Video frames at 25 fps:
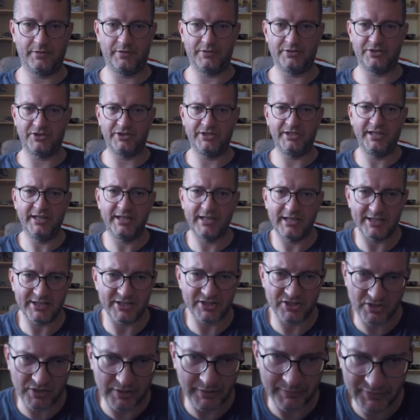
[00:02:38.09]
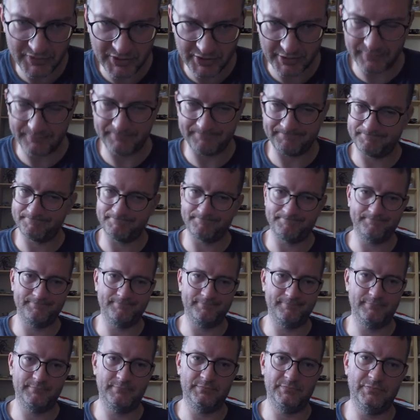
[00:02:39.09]
So you need a description.
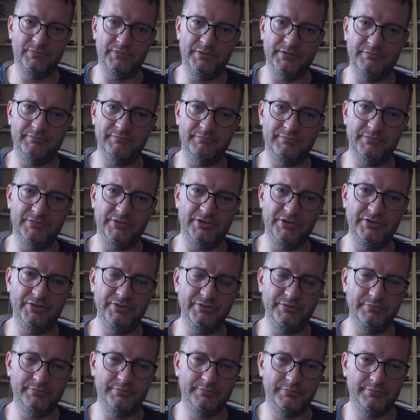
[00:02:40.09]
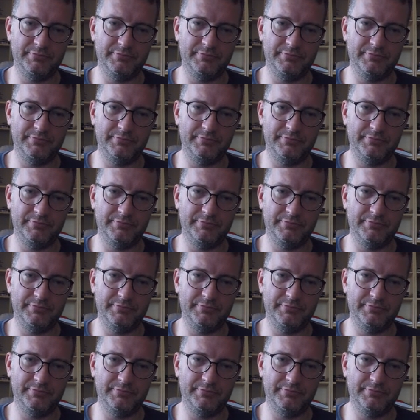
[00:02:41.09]
Wait, do you?